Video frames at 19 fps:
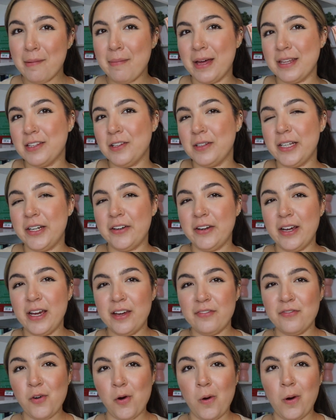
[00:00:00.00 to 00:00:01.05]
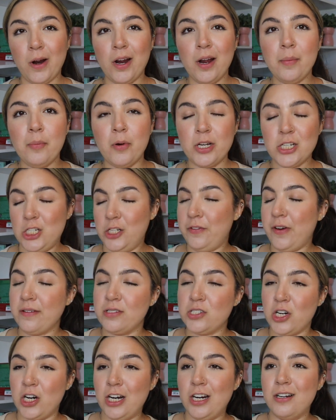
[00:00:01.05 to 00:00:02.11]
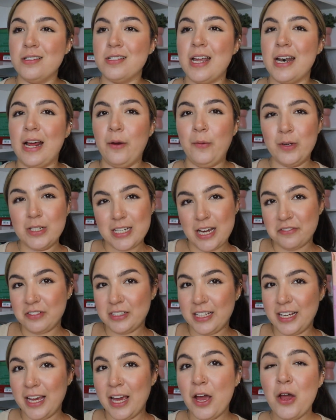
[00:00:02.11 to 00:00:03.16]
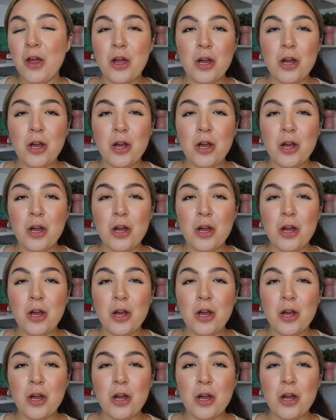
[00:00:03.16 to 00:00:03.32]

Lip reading: by Beth O'Leary, 4.25 stars, and I would definitely